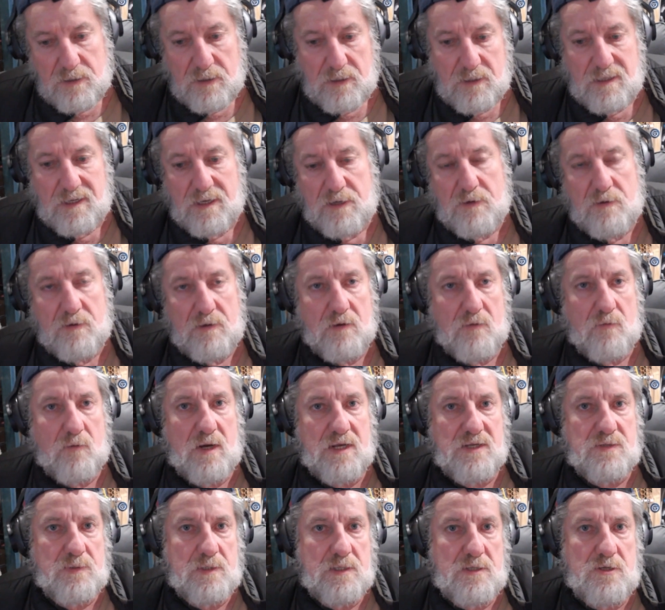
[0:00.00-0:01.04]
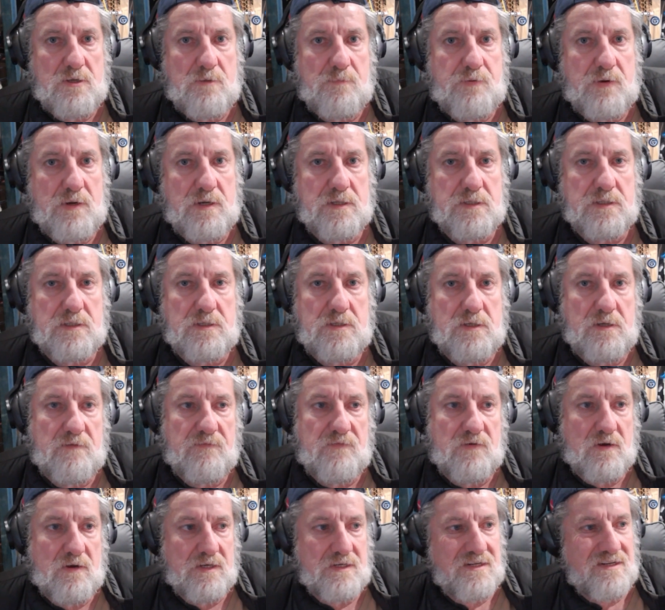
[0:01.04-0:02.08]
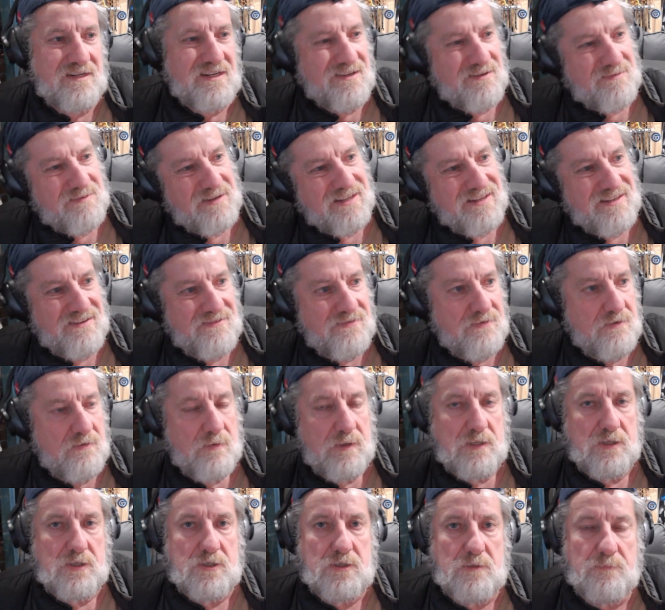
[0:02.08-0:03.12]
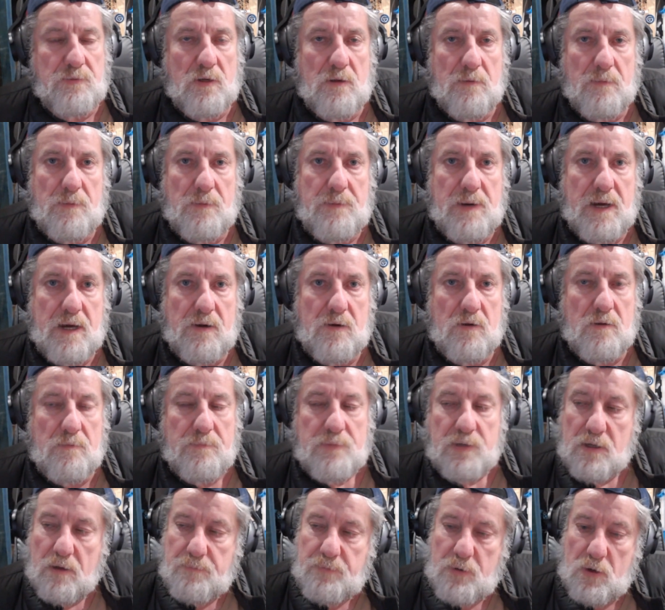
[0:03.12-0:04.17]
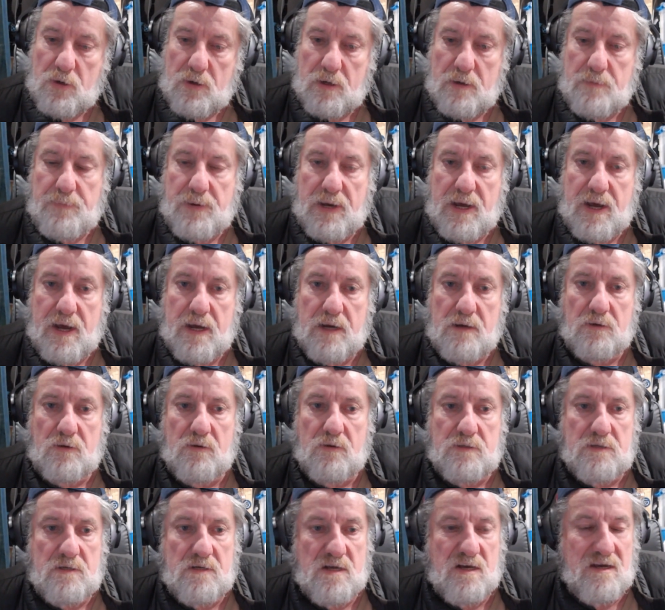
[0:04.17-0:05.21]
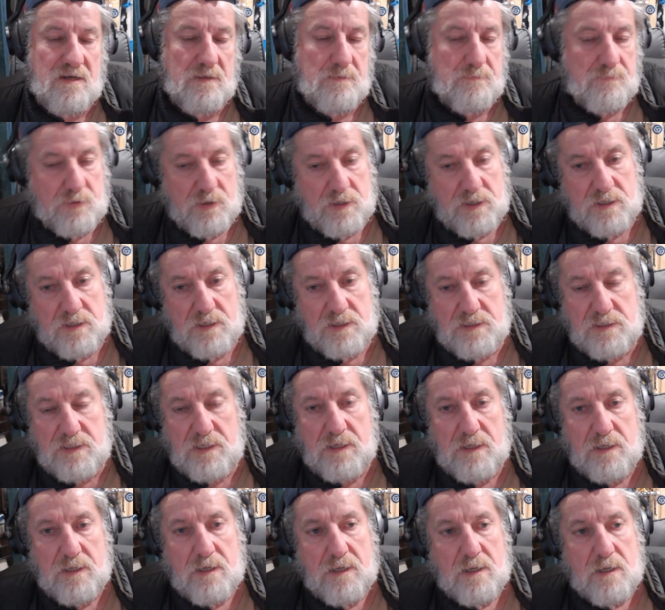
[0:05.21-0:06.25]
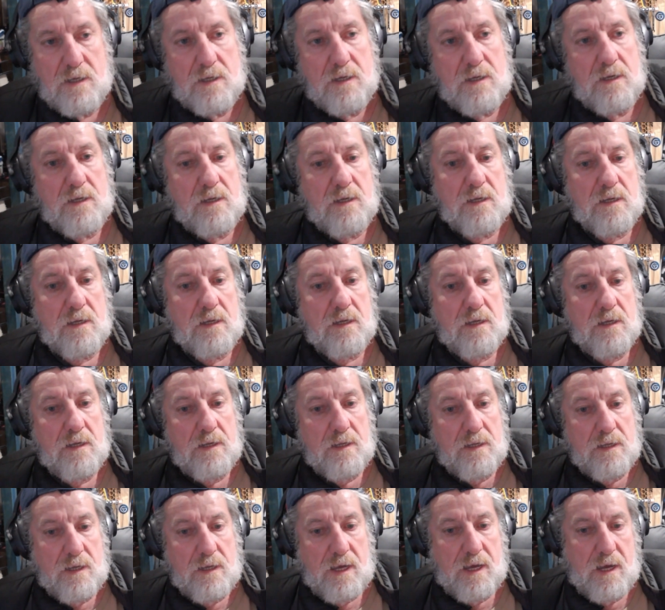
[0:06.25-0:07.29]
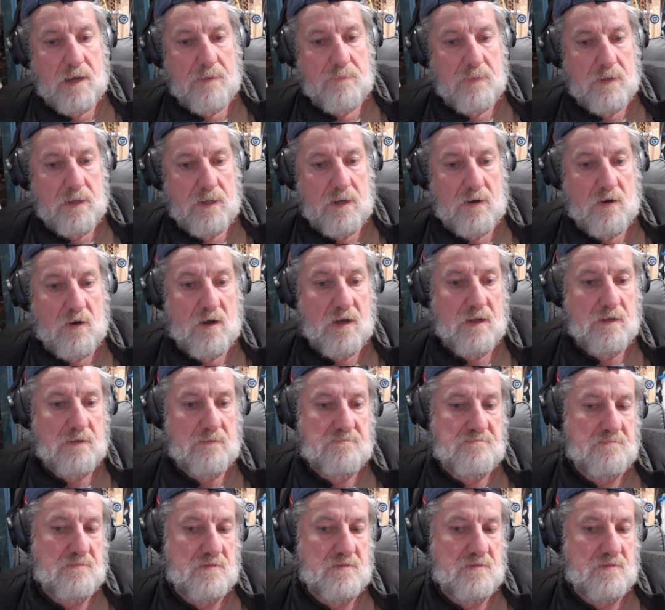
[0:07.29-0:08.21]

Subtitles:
You know, always with new printers and new devices, you're a little bit iffy whether you should pull them apart or not, but I pulled it apart, I got to know it pretty easy, and I